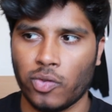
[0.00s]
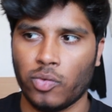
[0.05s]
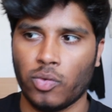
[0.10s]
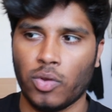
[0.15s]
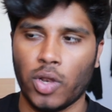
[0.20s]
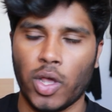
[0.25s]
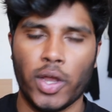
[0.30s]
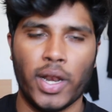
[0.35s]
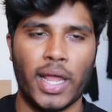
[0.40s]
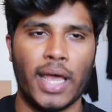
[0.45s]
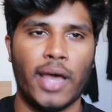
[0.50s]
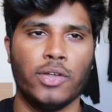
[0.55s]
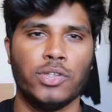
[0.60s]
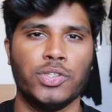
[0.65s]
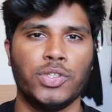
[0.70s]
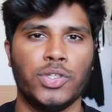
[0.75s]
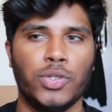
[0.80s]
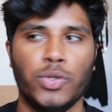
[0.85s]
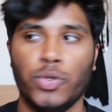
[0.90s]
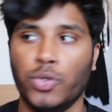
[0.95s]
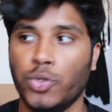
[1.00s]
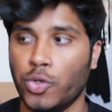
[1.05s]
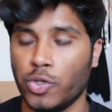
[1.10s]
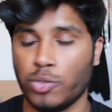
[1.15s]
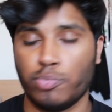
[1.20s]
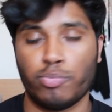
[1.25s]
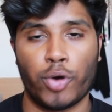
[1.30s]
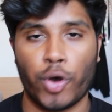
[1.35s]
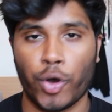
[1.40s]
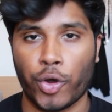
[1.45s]
learned how to use
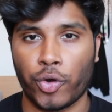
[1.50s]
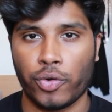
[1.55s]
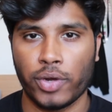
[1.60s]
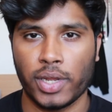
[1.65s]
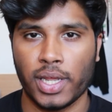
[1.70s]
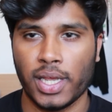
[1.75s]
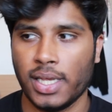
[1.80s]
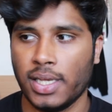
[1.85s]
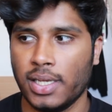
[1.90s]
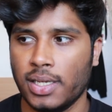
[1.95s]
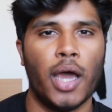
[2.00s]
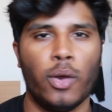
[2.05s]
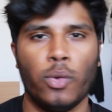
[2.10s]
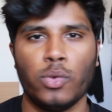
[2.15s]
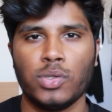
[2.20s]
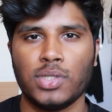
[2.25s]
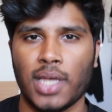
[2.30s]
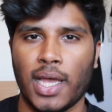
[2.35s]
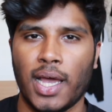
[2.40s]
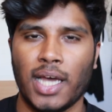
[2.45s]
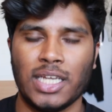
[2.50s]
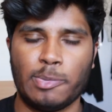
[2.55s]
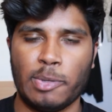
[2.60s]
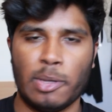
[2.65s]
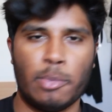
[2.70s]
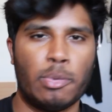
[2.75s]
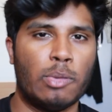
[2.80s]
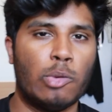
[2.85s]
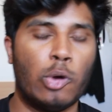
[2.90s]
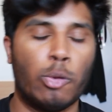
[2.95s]
Procreate, and also how to be
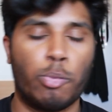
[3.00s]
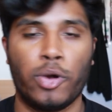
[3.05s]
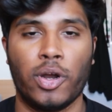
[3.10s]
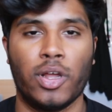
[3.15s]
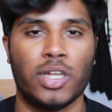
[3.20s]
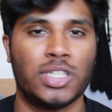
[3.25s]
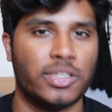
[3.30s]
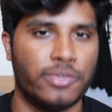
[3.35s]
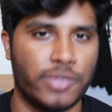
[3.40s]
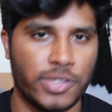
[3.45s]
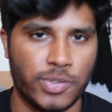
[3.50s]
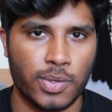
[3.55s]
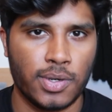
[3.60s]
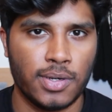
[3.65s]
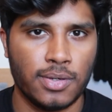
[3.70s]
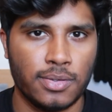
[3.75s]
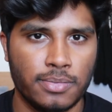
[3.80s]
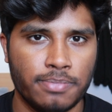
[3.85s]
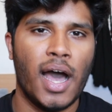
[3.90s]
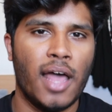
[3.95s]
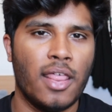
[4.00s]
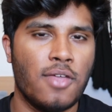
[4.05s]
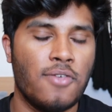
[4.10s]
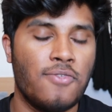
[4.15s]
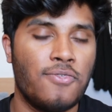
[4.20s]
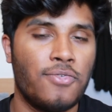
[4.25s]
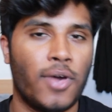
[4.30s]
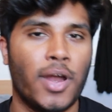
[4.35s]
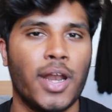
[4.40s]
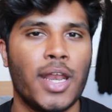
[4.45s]
a bit more productive as well. And then
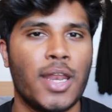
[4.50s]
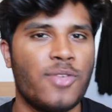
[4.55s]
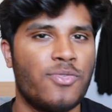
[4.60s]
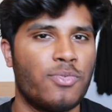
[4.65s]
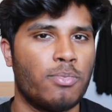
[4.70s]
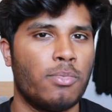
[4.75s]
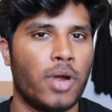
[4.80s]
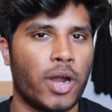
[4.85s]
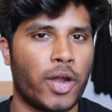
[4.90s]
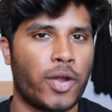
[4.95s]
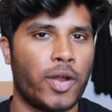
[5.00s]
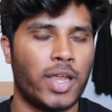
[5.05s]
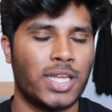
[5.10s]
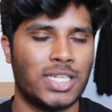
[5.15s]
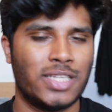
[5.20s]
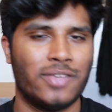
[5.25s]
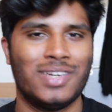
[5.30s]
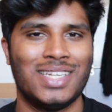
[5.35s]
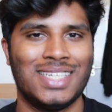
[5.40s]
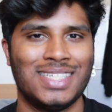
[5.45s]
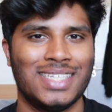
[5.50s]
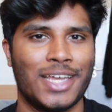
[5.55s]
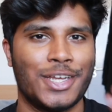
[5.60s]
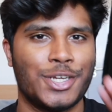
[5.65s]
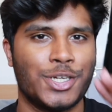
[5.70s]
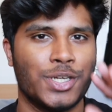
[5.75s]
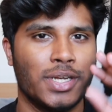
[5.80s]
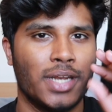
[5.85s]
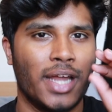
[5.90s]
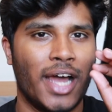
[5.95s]
finally, for my creativity
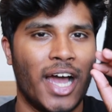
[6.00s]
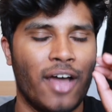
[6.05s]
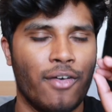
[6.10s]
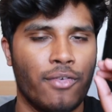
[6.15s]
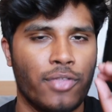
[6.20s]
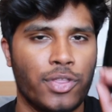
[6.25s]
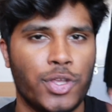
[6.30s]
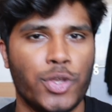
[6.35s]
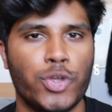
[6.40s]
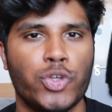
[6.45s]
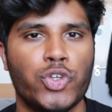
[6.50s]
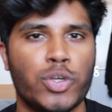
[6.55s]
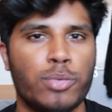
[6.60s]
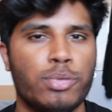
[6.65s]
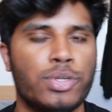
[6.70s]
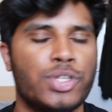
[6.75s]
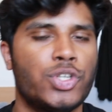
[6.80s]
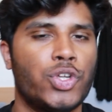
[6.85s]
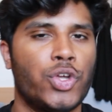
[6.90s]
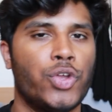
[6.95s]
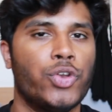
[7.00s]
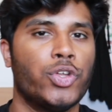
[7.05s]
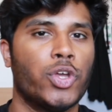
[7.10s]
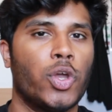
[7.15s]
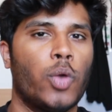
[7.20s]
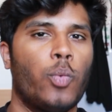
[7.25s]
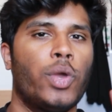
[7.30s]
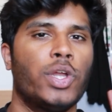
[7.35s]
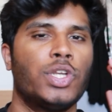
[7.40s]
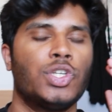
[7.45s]
section, I have the YouTube
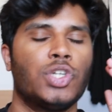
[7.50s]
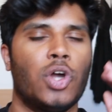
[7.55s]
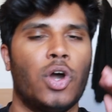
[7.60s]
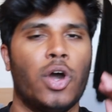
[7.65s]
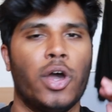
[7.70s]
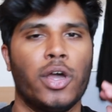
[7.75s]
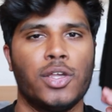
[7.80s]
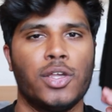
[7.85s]
Studio, which I